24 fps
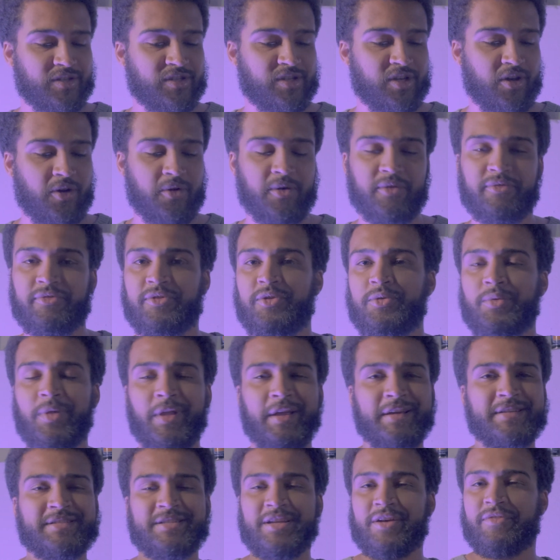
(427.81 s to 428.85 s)
So if you
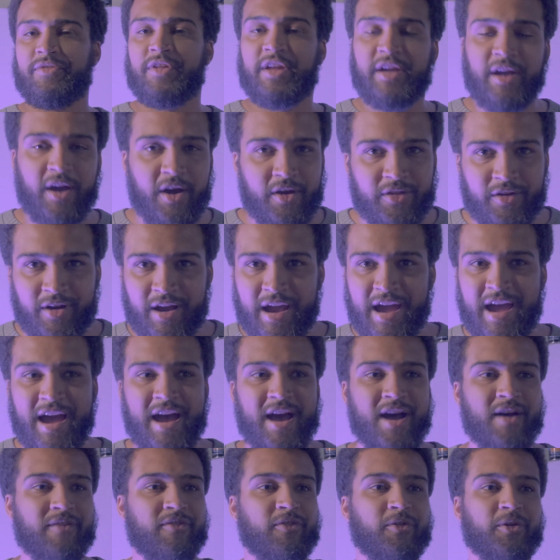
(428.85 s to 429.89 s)
like stuff like Other
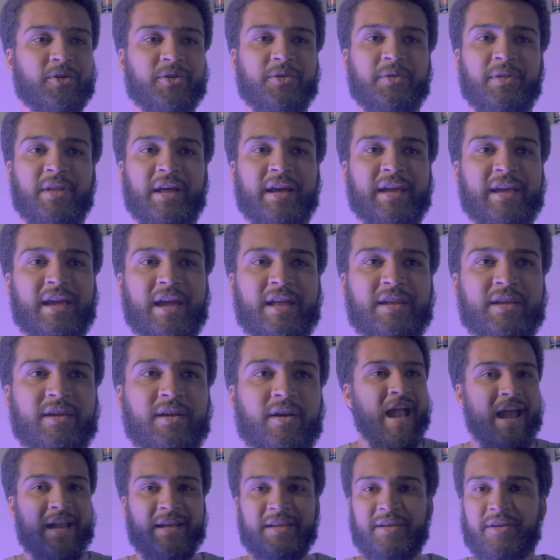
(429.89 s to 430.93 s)
Half, or you like
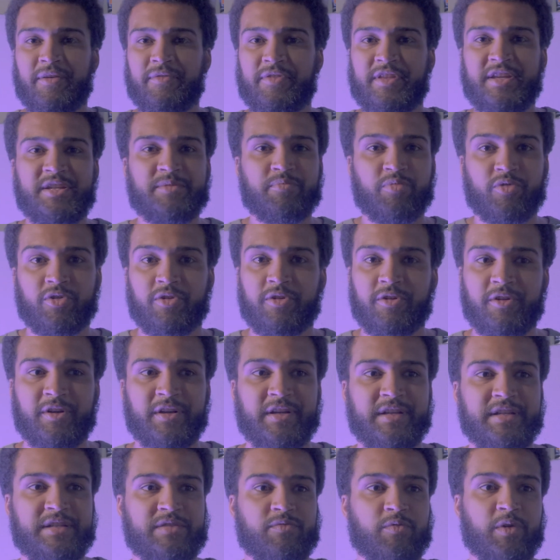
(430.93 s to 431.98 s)
any of these
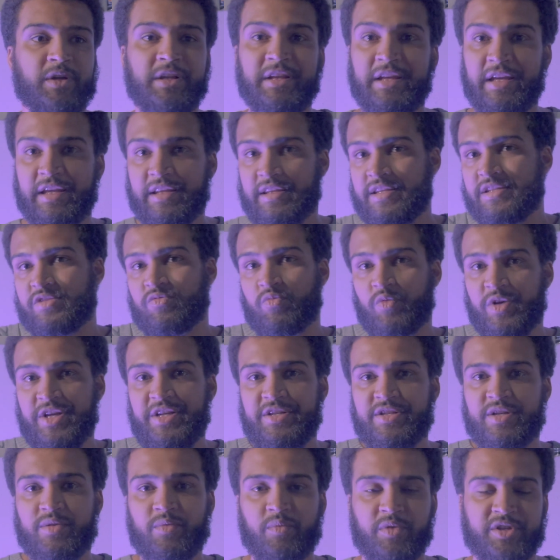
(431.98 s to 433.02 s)
breweries really in this
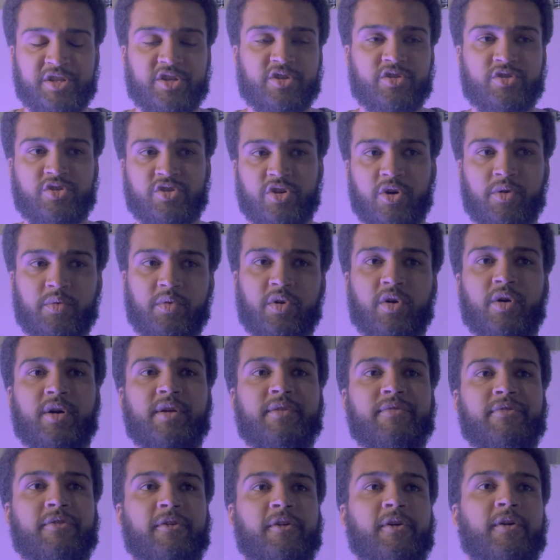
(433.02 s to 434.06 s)
region, which is so
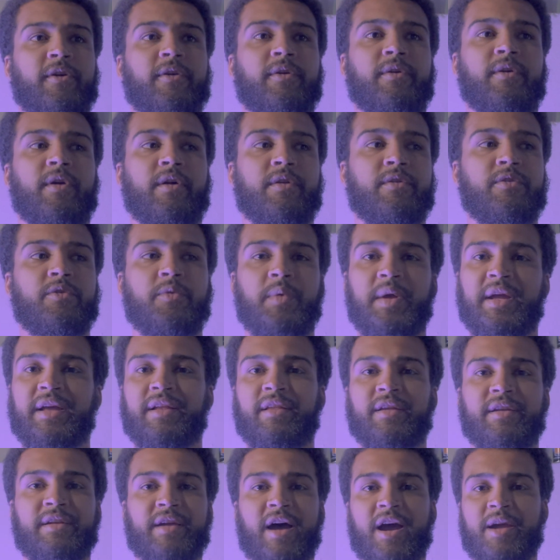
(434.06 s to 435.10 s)
good for New
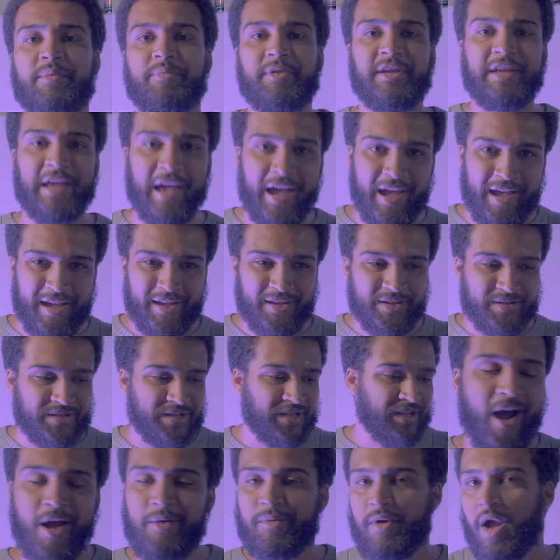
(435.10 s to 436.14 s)
England
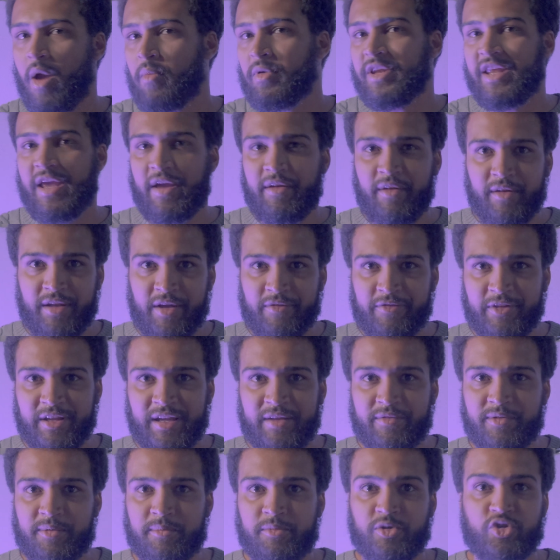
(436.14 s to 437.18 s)
IPAs, I would definitely
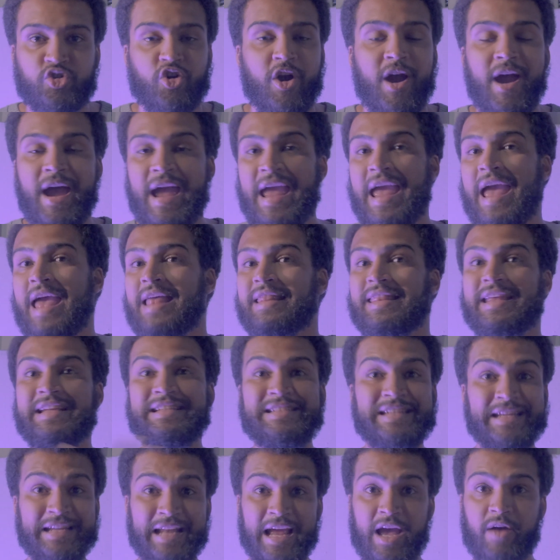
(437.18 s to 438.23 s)
give them a try. They
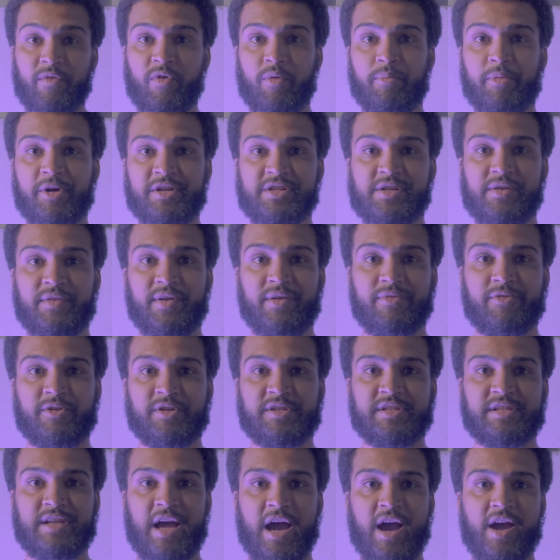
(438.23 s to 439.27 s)
did have a bunch of different
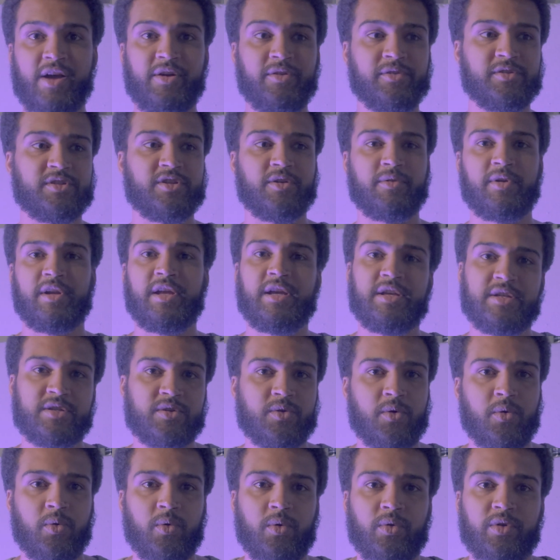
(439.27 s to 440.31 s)
styles, so it is
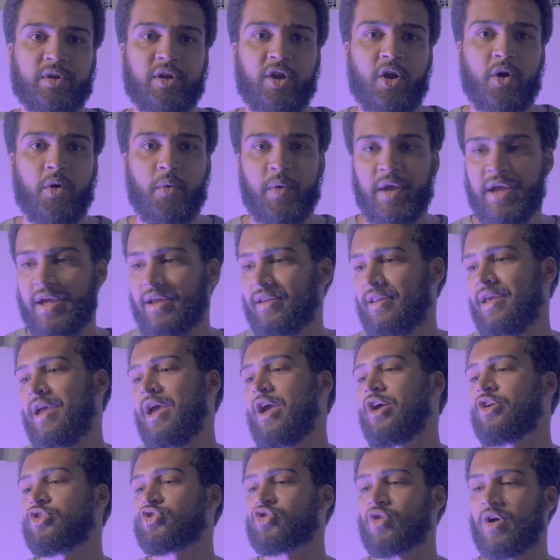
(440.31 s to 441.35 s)
cool to go in,
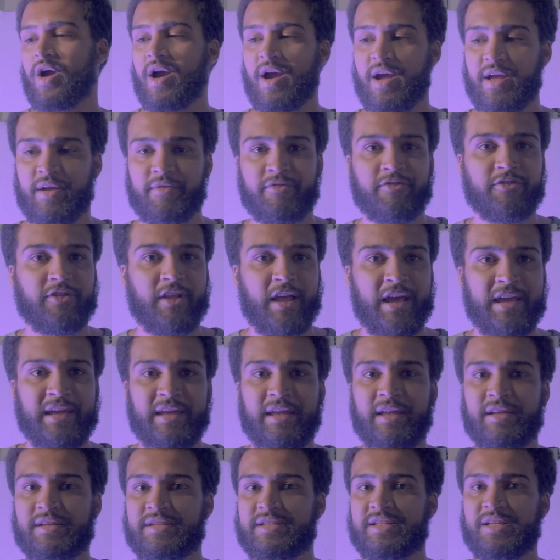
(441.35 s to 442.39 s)
try a
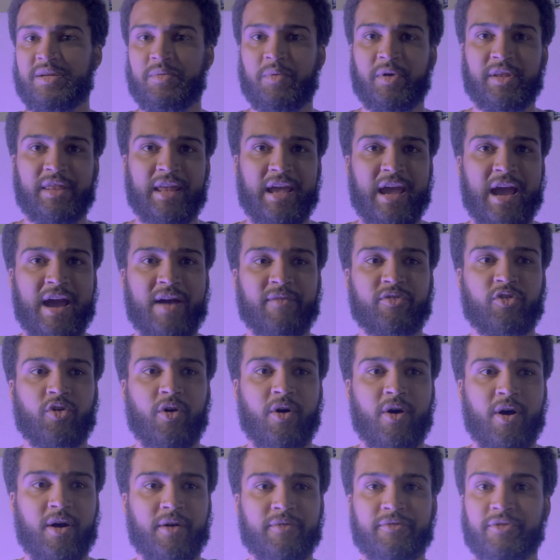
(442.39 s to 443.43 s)
flight, see what they have to
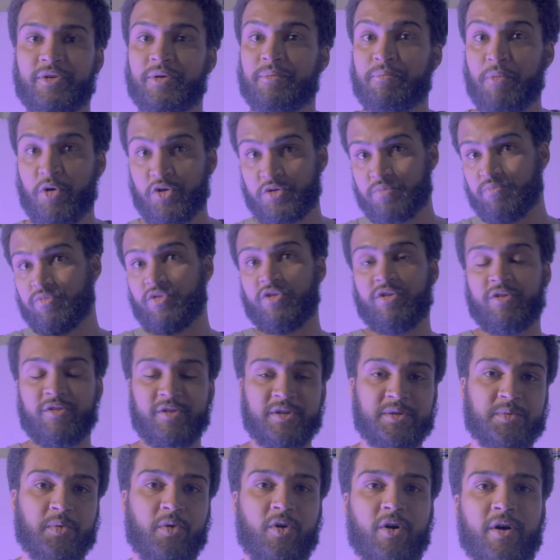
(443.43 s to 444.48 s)
offer. Most
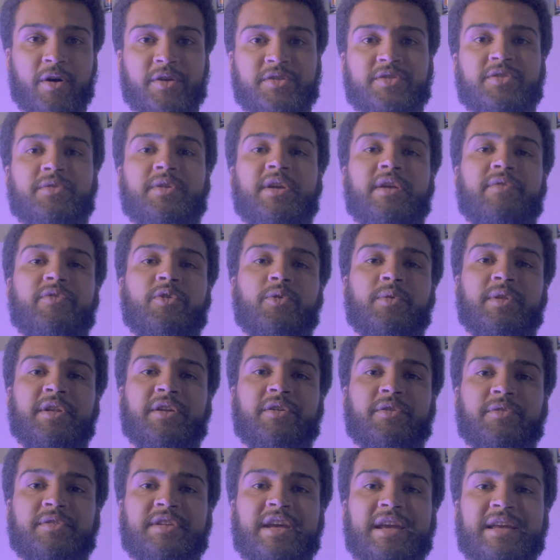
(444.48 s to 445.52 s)
breweries will also give you a
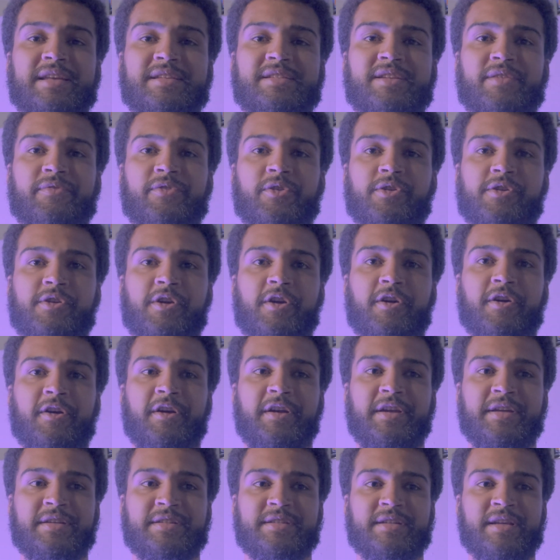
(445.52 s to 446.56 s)
little taste if you're
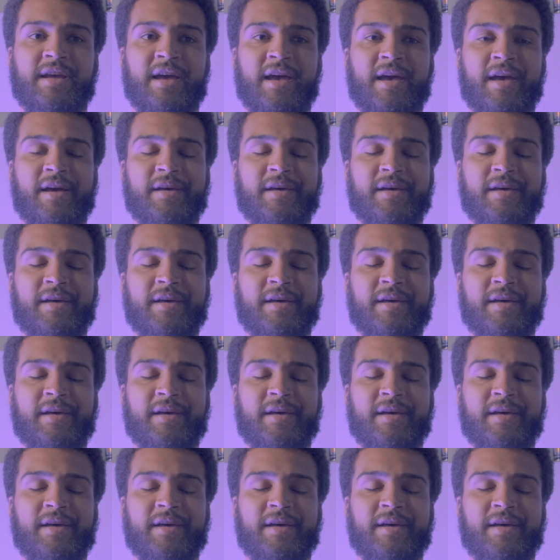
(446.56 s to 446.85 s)
curious.